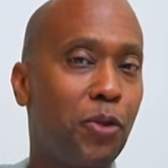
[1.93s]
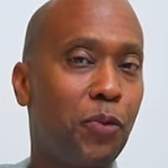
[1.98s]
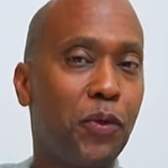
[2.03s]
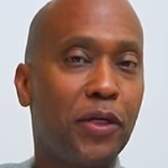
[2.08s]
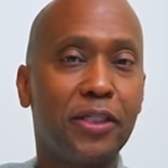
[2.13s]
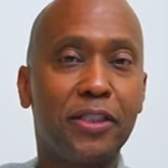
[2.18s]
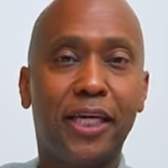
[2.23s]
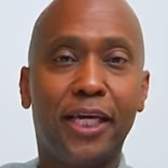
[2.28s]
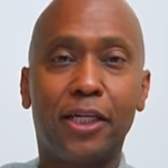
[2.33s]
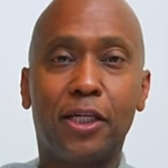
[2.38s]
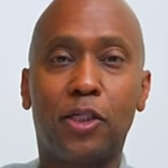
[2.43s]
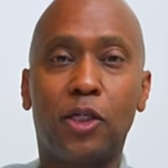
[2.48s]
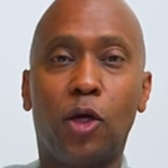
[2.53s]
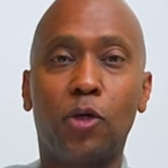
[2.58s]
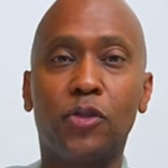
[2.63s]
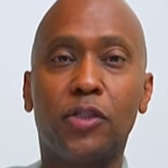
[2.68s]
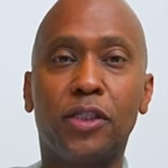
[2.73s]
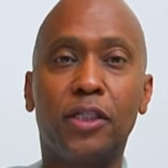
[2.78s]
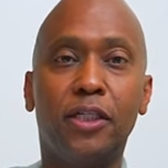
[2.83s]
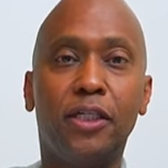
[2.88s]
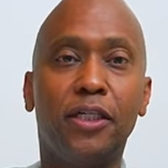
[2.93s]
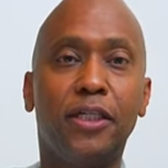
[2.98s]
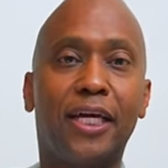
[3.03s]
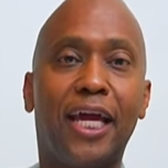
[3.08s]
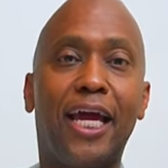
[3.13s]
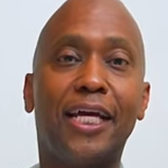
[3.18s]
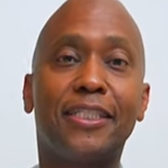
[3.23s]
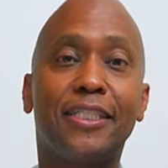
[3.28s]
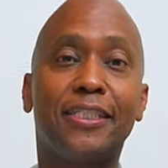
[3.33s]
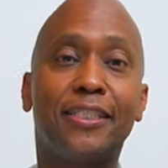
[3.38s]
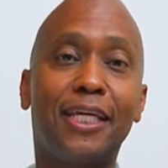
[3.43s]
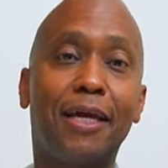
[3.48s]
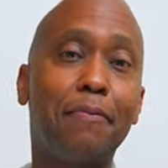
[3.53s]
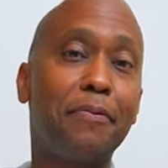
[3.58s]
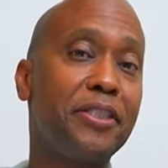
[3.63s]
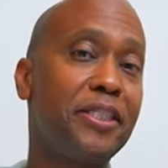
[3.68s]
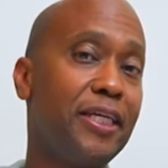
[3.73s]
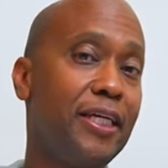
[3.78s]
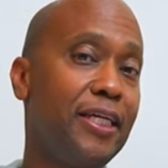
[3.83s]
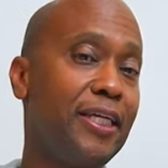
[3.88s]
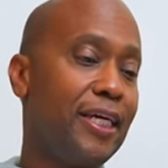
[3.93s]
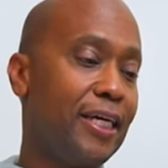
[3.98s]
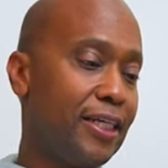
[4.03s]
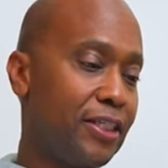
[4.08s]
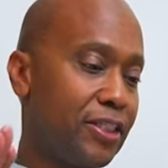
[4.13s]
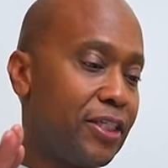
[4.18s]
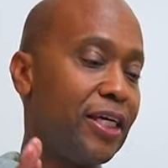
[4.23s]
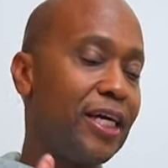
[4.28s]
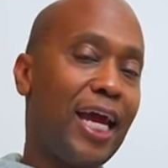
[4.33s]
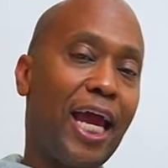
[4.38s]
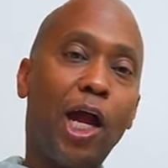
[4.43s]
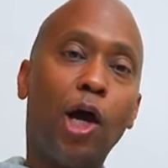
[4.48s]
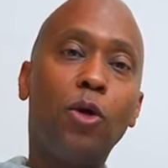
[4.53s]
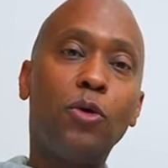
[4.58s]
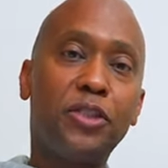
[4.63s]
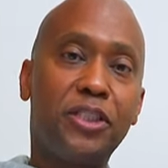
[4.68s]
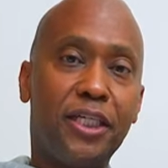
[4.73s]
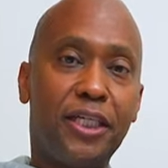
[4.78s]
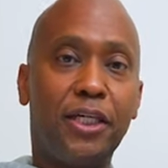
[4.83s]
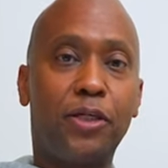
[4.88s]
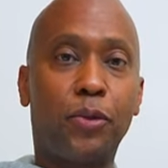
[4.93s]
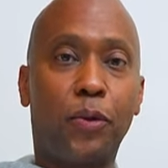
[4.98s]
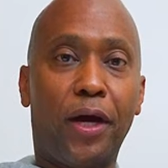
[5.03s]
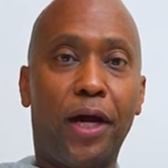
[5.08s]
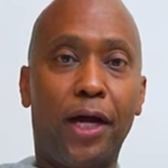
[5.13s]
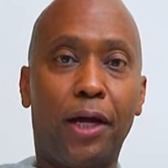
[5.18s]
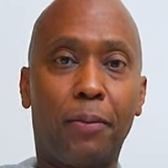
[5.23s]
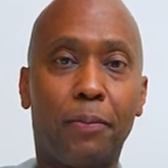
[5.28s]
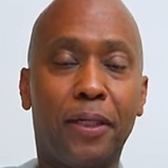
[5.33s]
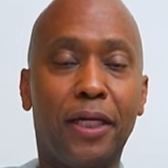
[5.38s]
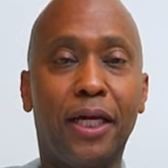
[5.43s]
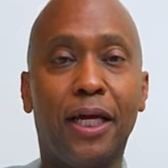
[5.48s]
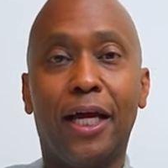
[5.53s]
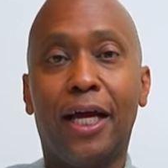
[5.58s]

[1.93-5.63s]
we're gonna take a closer look at the 17-inch LG Gram.